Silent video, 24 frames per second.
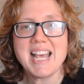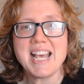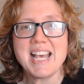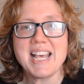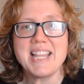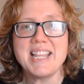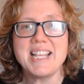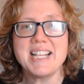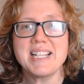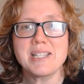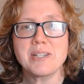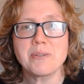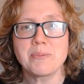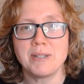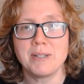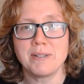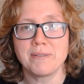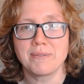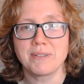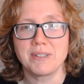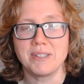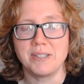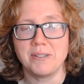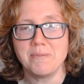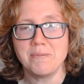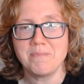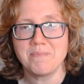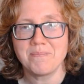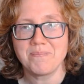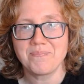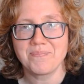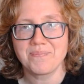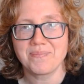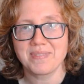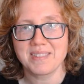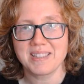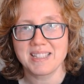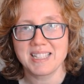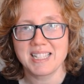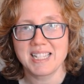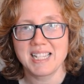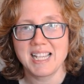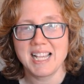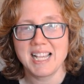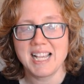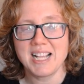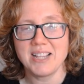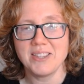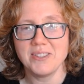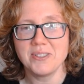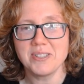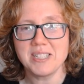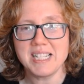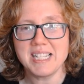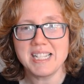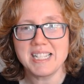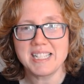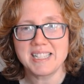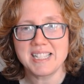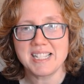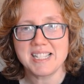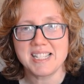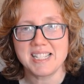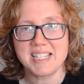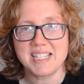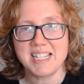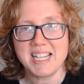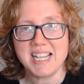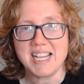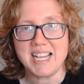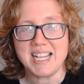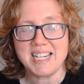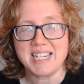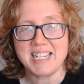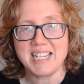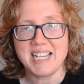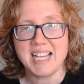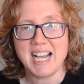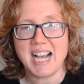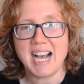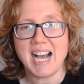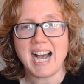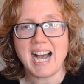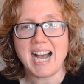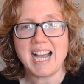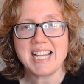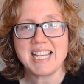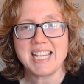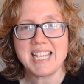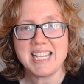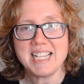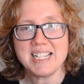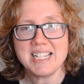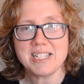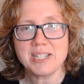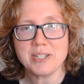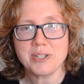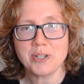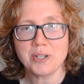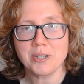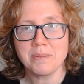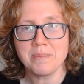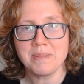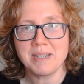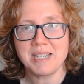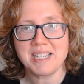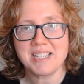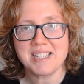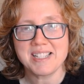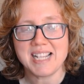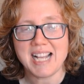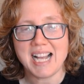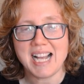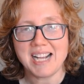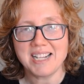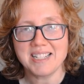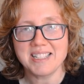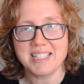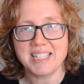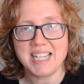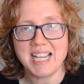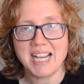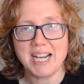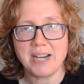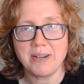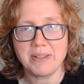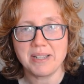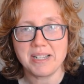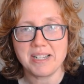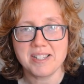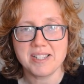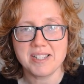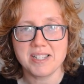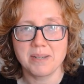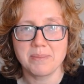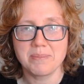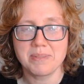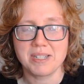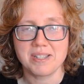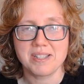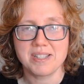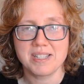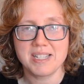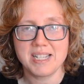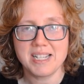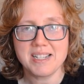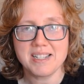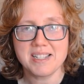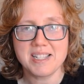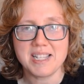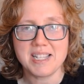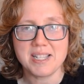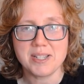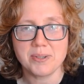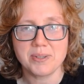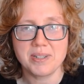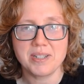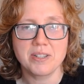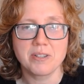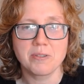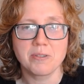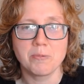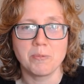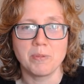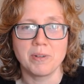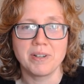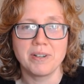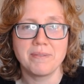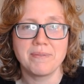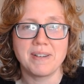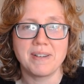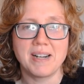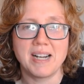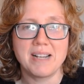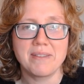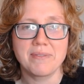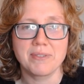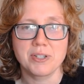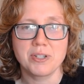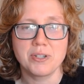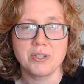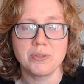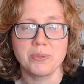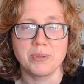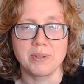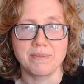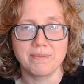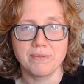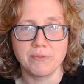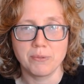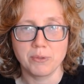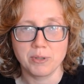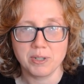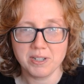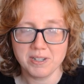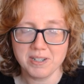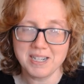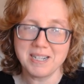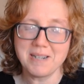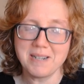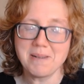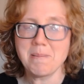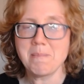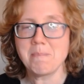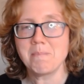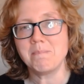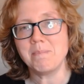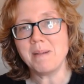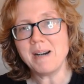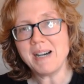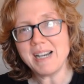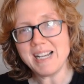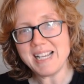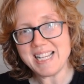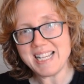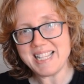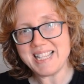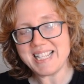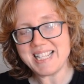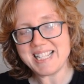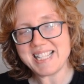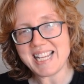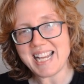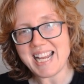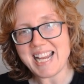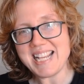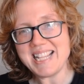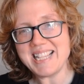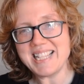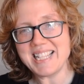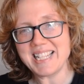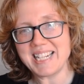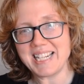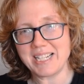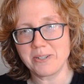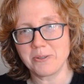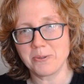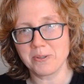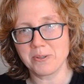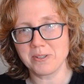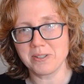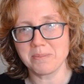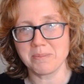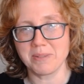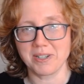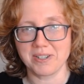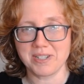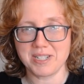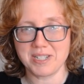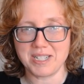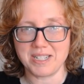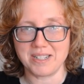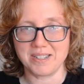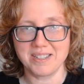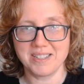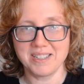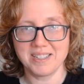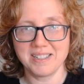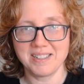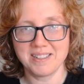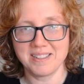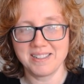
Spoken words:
This 12 clue, looking at this again, I can't determine exactly how these sum to 6, these are either 1 and 5 or 2 and 4, but this 8 that I corner marked here